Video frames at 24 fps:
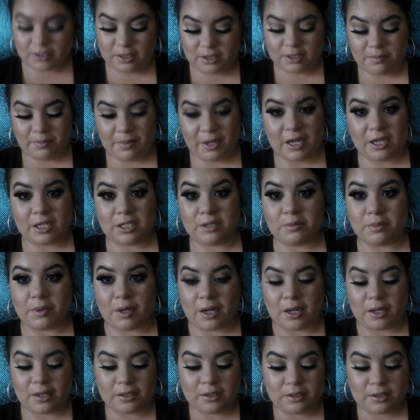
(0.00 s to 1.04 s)
the
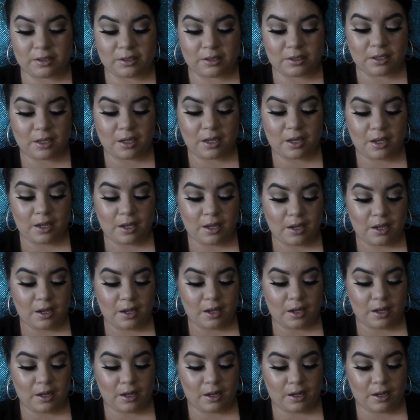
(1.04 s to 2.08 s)
Smashbox
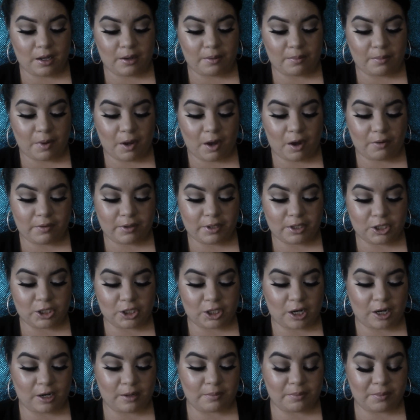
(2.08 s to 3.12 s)
Always
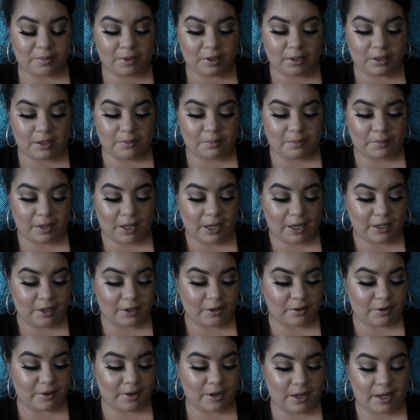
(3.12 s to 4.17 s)
Sharp lip
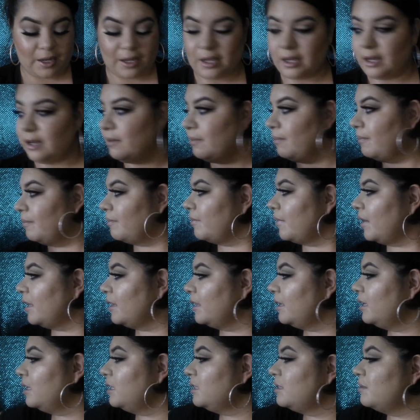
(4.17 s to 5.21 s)
liner in, I
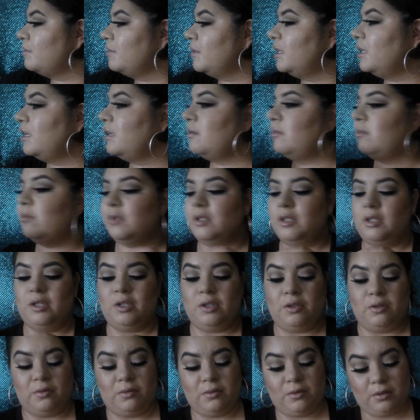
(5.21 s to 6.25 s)
think it's medium
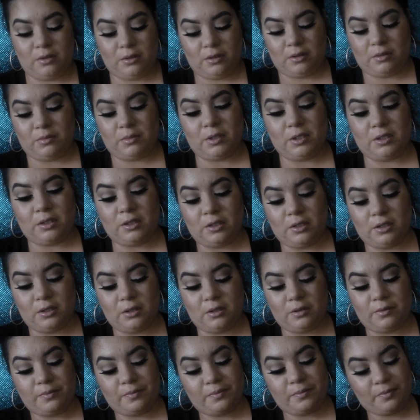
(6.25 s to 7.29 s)
nude. Let me
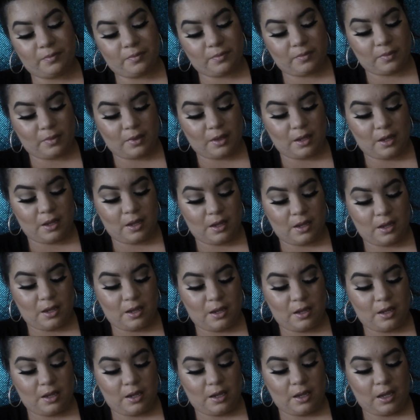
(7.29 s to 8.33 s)
see.
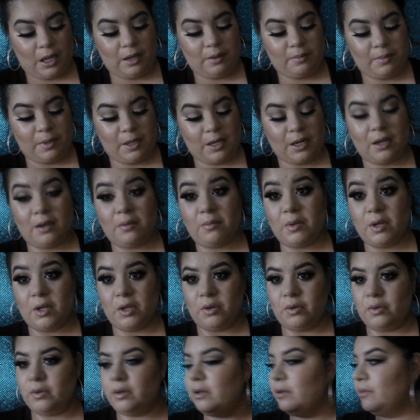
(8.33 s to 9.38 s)
And medium
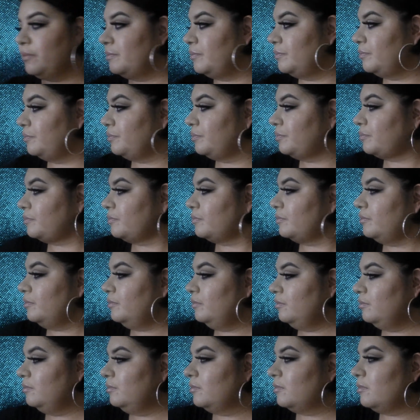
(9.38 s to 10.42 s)
nude.
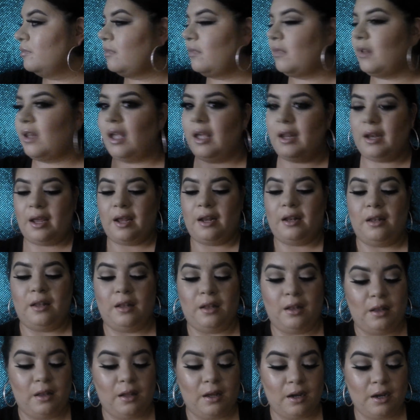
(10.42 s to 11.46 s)
And I
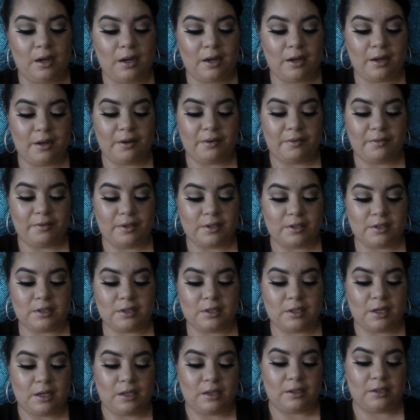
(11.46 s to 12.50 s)
love this
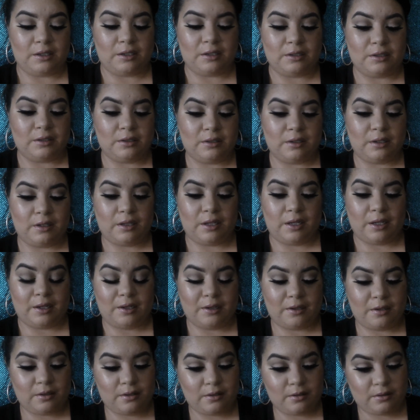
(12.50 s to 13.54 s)
color.
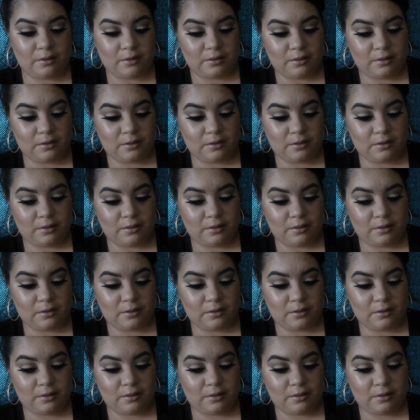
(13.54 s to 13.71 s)
Like,